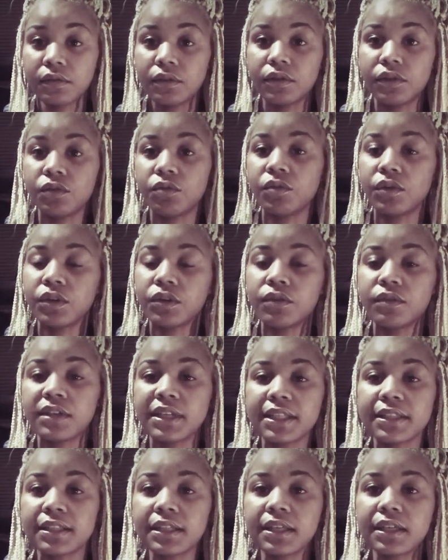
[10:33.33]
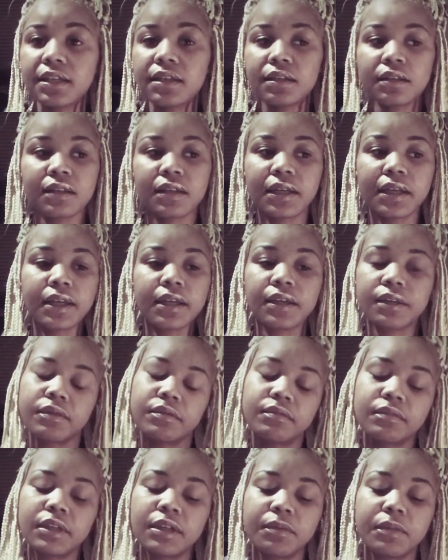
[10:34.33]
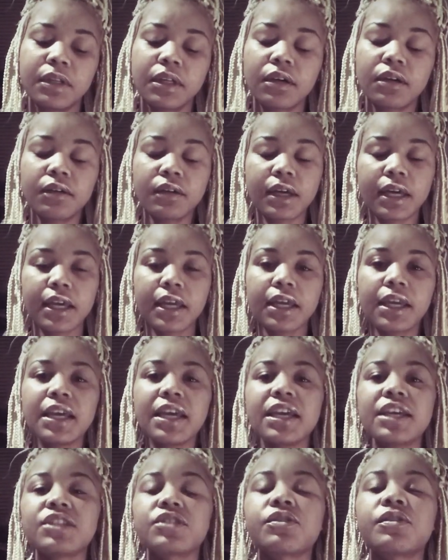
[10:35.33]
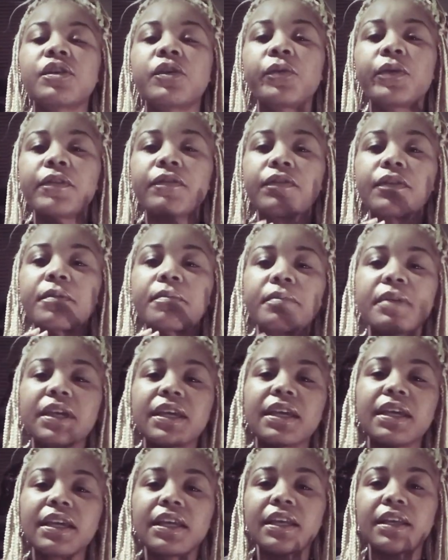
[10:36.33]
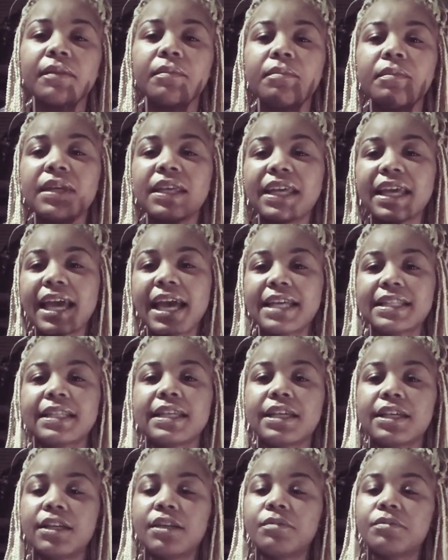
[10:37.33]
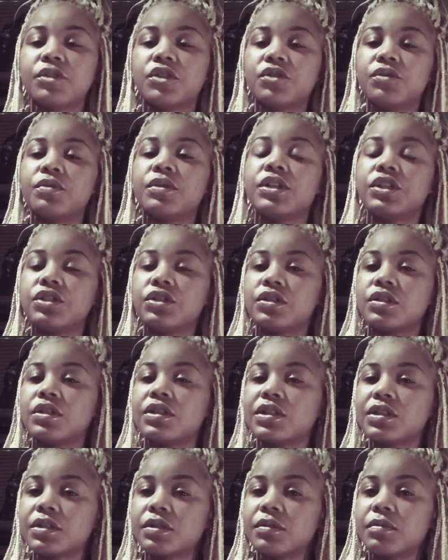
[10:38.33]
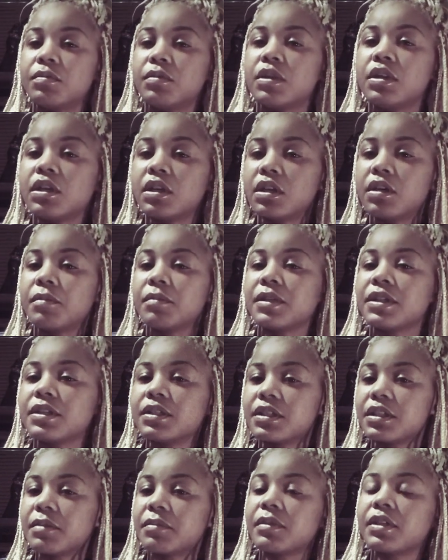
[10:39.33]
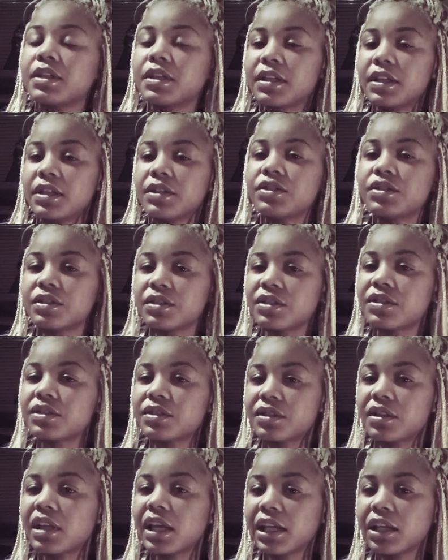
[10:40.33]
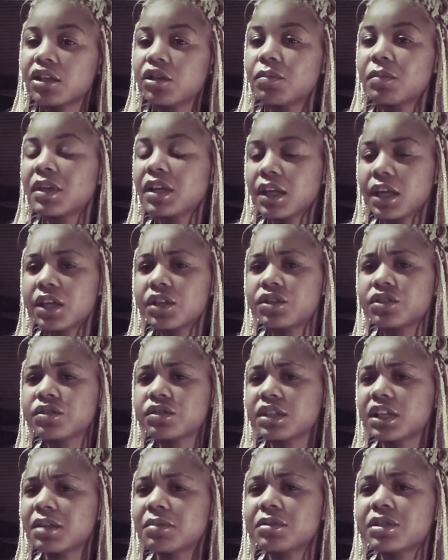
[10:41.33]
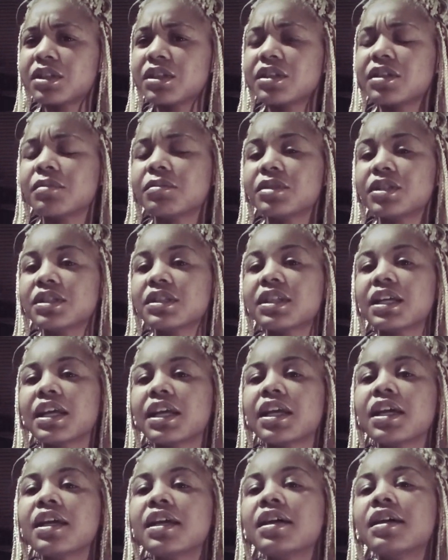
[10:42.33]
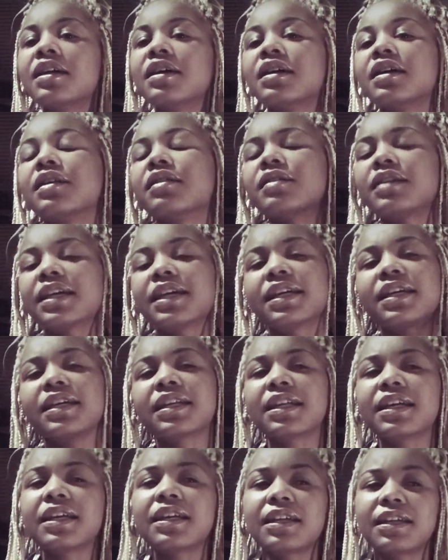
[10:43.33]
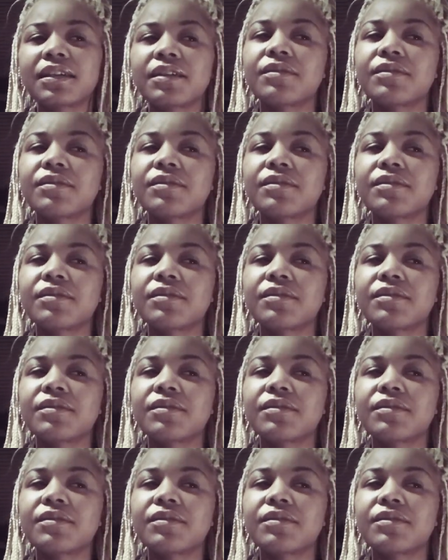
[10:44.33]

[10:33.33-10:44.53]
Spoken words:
you want to do that thing? Like, I'll be like, okay. So it went from being me asking him to it just becoming something that's just like human nature type shit. And I'm just like, okay, like,